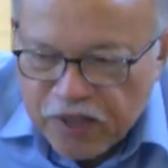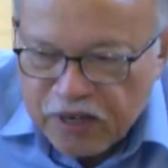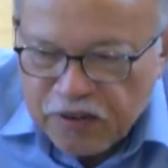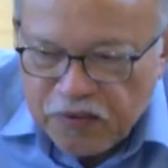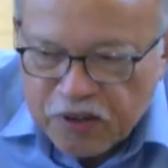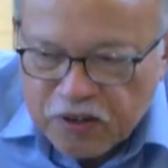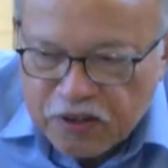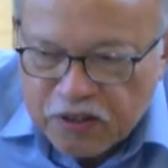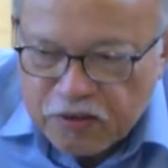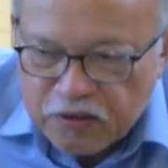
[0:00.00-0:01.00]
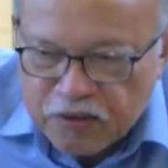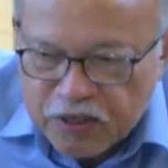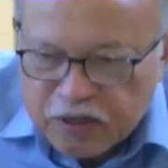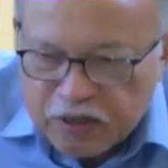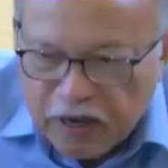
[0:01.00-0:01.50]
difficult to
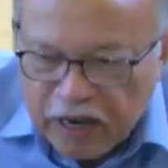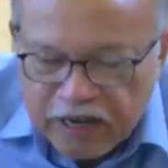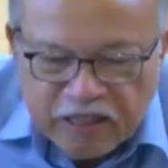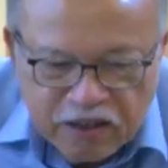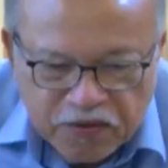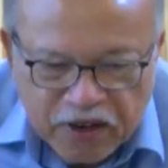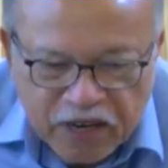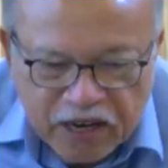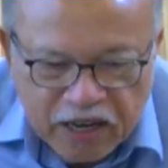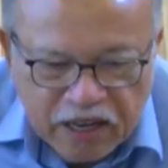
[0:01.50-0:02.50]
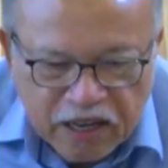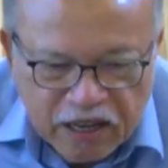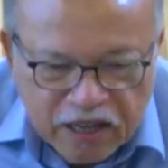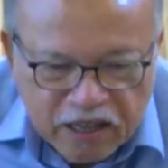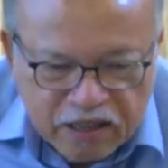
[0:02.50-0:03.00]
uh, identify, like
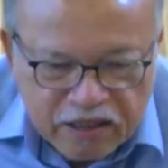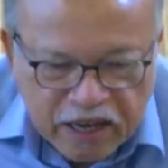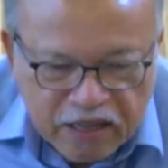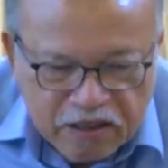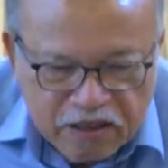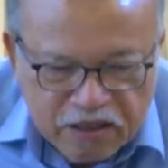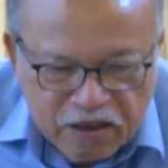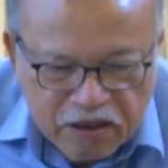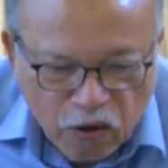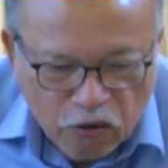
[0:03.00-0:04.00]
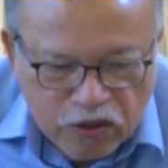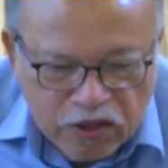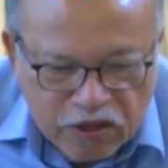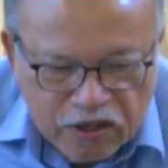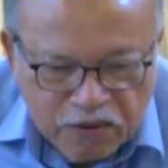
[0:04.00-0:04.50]
title,
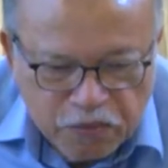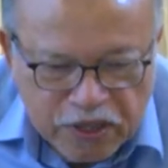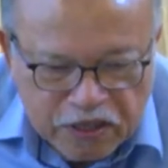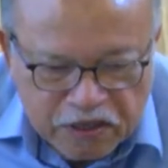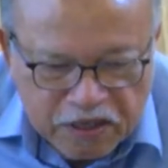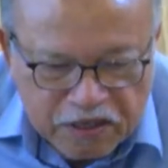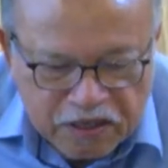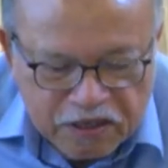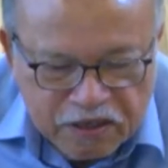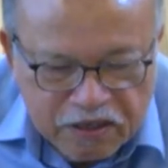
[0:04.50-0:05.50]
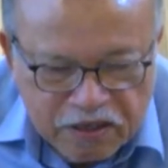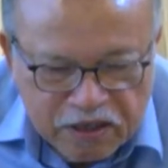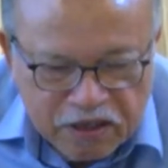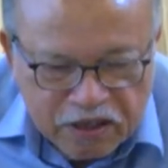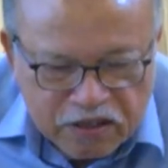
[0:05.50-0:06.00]
author, material,
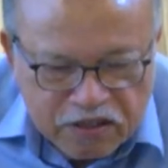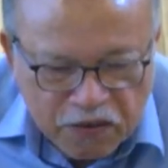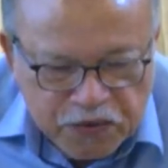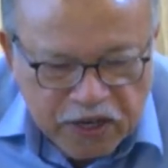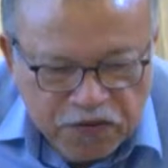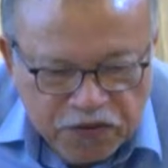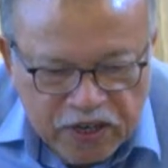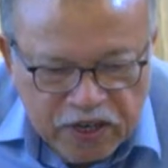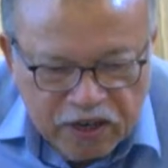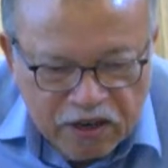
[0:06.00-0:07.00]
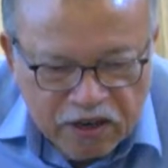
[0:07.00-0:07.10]
subject field,